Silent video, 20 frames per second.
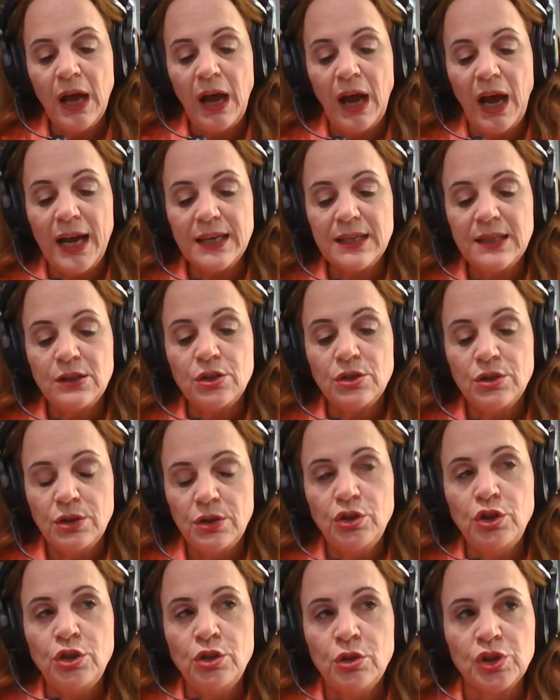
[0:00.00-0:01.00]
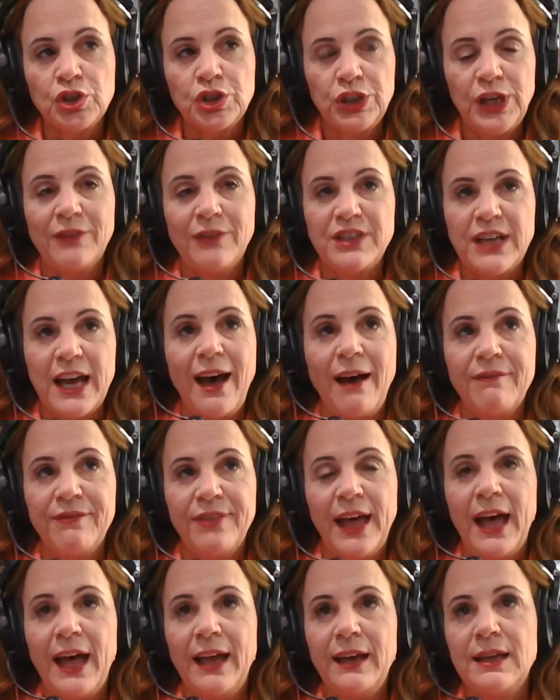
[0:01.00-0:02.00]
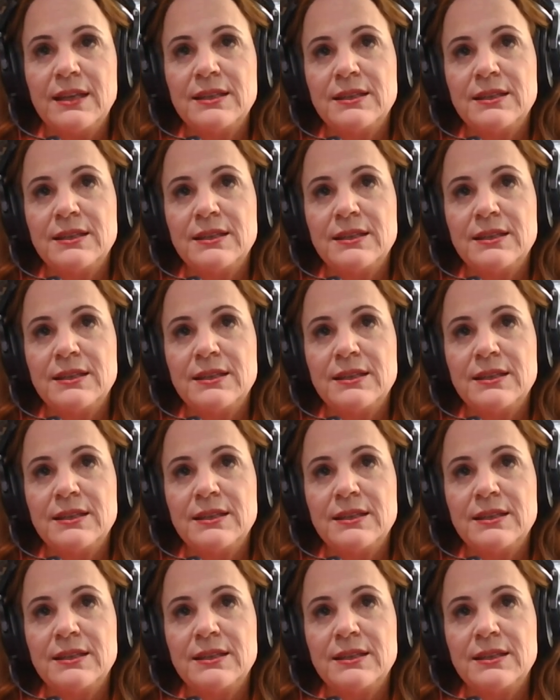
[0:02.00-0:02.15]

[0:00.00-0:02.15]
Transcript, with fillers: I usually you have to have that as an